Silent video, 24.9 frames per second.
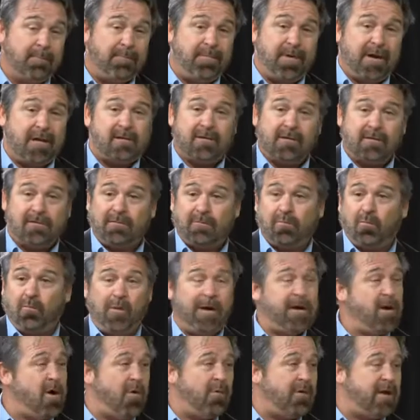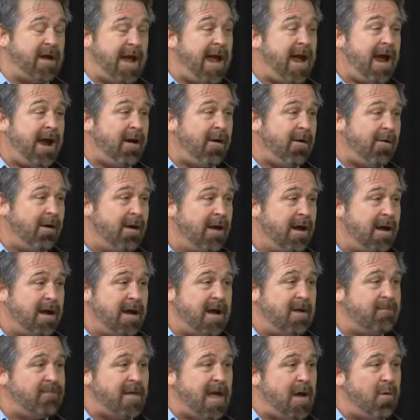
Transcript: But we don't care if